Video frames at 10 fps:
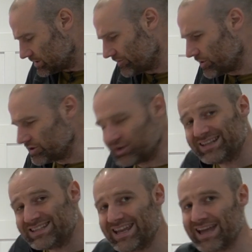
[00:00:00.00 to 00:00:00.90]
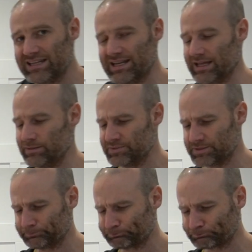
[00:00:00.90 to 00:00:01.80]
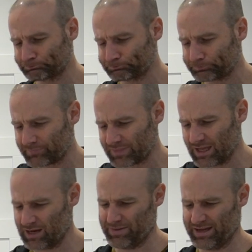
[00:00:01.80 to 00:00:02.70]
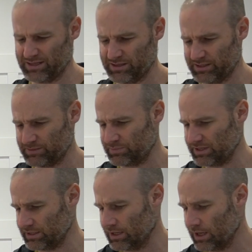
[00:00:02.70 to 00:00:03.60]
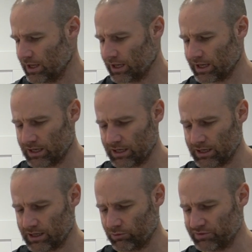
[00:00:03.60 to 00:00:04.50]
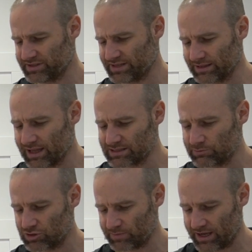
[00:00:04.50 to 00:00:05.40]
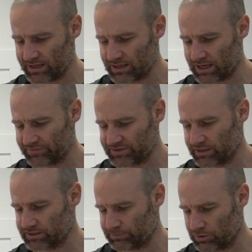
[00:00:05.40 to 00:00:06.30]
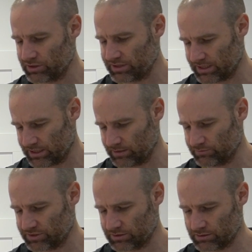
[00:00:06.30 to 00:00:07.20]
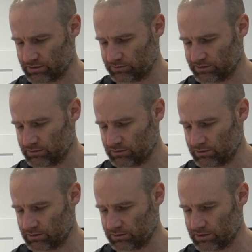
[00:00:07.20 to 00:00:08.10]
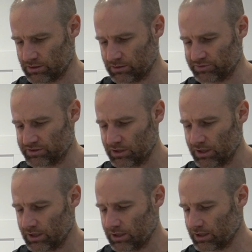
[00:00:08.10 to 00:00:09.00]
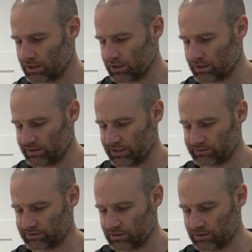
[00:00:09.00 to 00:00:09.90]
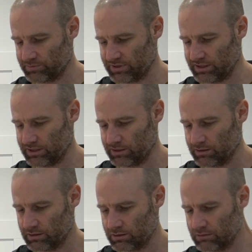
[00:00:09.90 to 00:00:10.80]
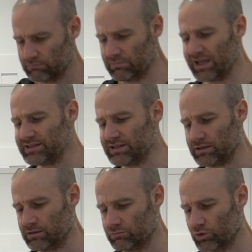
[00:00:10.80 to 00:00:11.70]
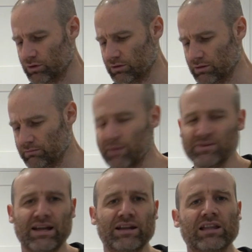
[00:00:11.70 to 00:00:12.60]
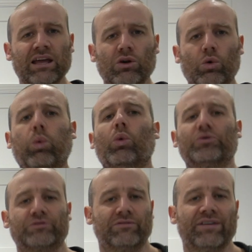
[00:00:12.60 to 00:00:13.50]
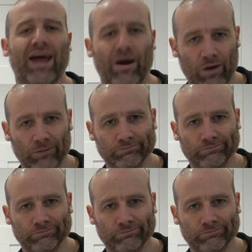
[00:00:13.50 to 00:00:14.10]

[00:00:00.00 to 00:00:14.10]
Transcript: So I've got 98 names. How bad can this be? What was I saying? Last time it took me 8.5 seconds per name times 98 names. That's going to be easy. I'll be done in like quarter of an hour.